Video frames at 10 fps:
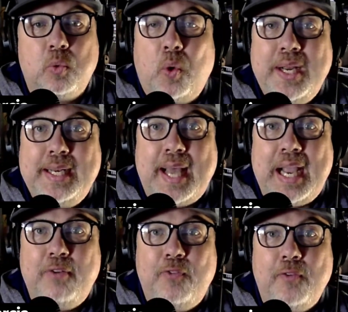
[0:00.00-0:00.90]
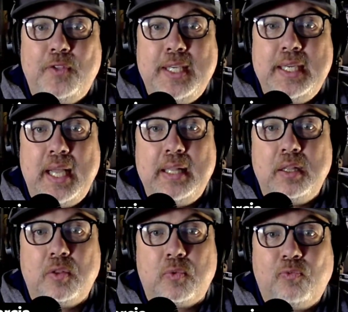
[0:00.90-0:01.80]

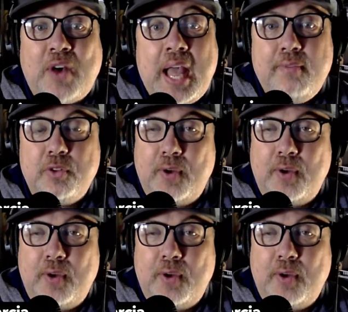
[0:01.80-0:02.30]
29-15-5 the